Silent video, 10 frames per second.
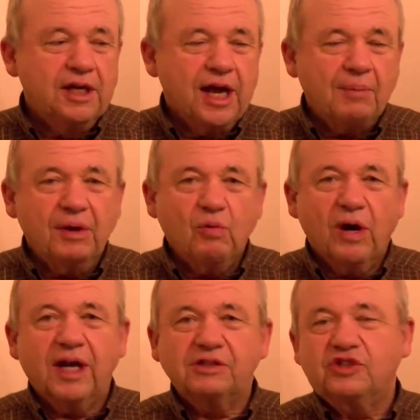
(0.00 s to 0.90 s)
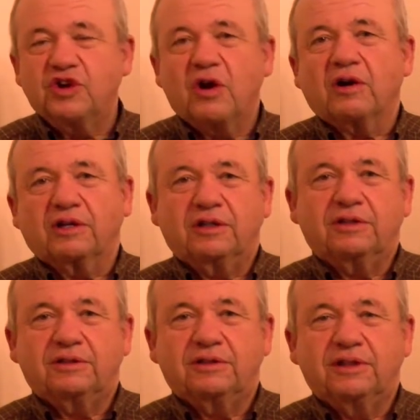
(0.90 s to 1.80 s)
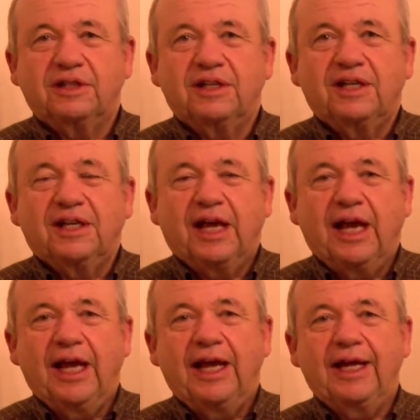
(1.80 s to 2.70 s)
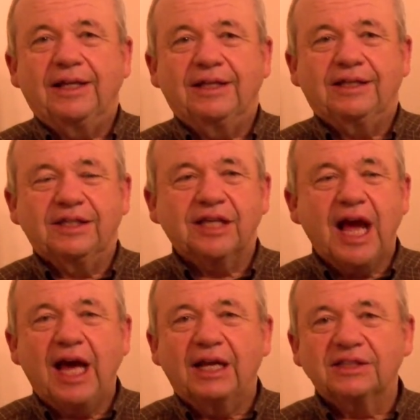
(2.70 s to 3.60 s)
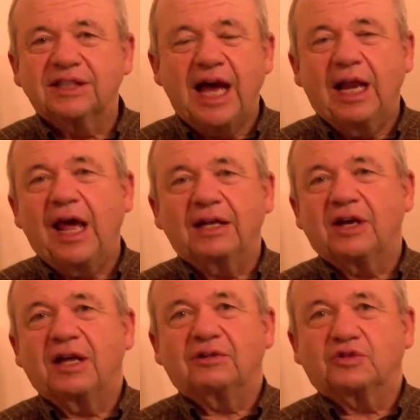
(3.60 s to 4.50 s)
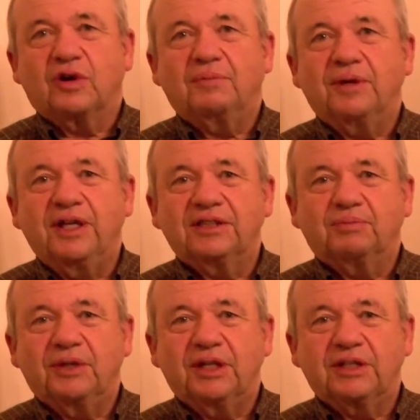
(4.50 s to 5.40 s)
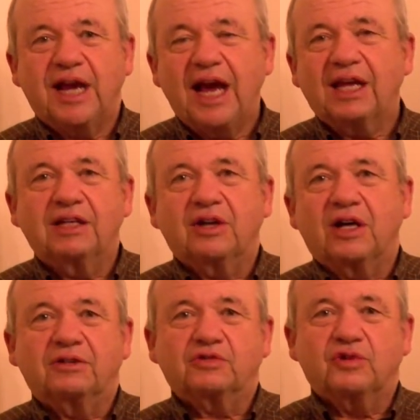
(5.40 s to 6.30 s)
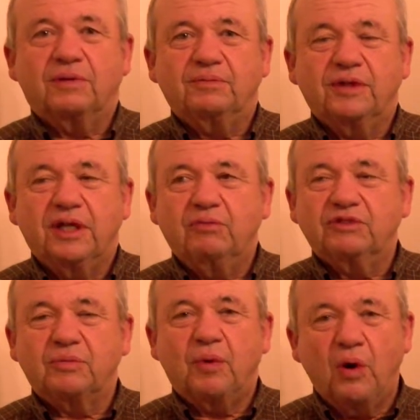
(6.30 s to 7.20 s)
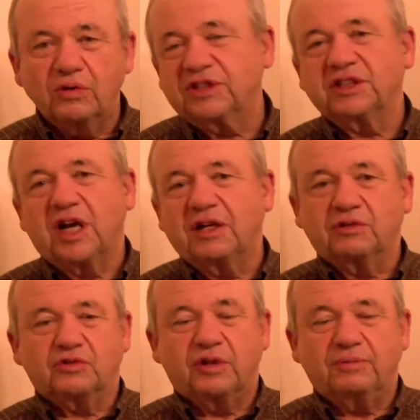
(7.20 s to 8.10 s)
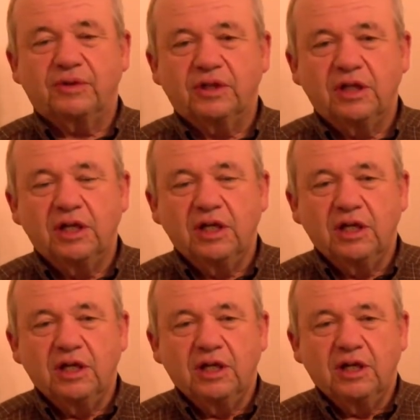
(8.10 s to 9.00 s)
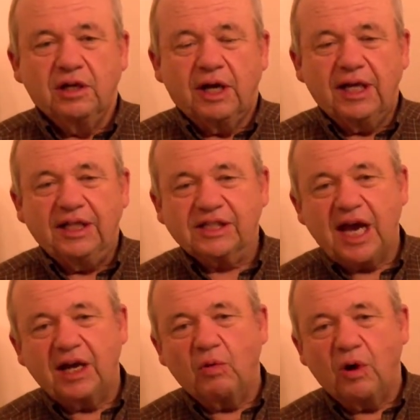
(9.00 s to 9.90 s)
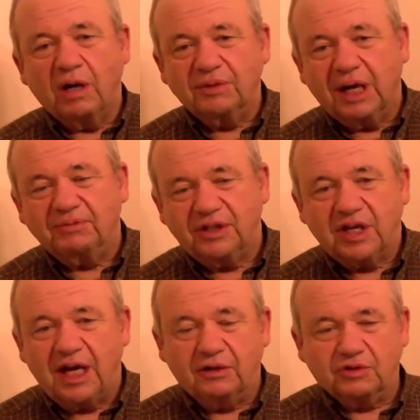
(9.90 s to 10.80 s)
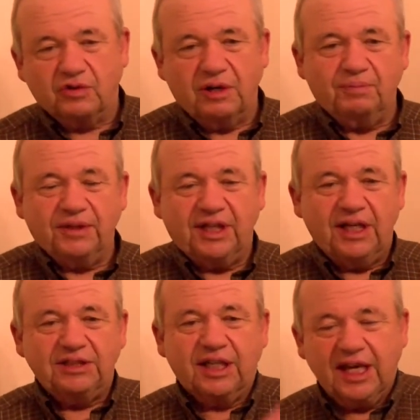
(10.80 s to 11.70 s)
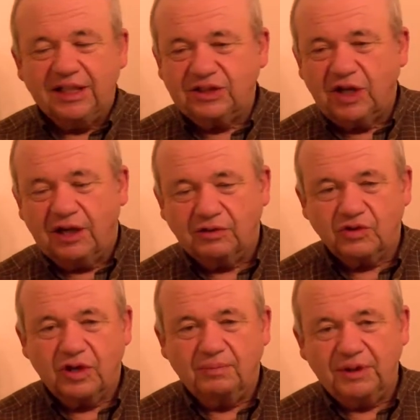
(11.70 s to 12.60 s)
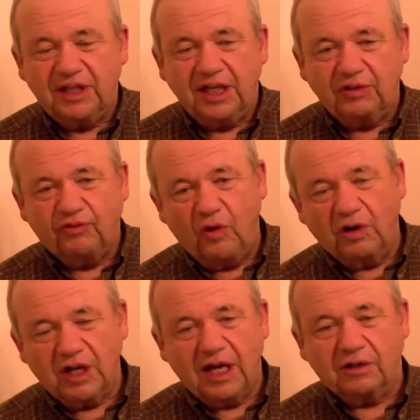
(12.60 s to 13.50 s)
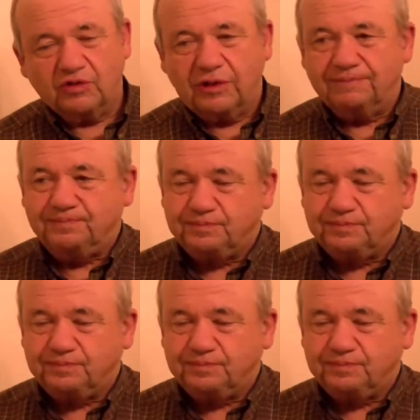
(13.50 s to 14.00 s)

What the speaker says: I mean, what a jerk. And this guy does not like Donald Trump. He's been attacking Donald Trump. He was opposing Donald Trump. And he's kind of warmed up to Donald Trump, but then he's against Donald Trump, but then he's for Donald Trump.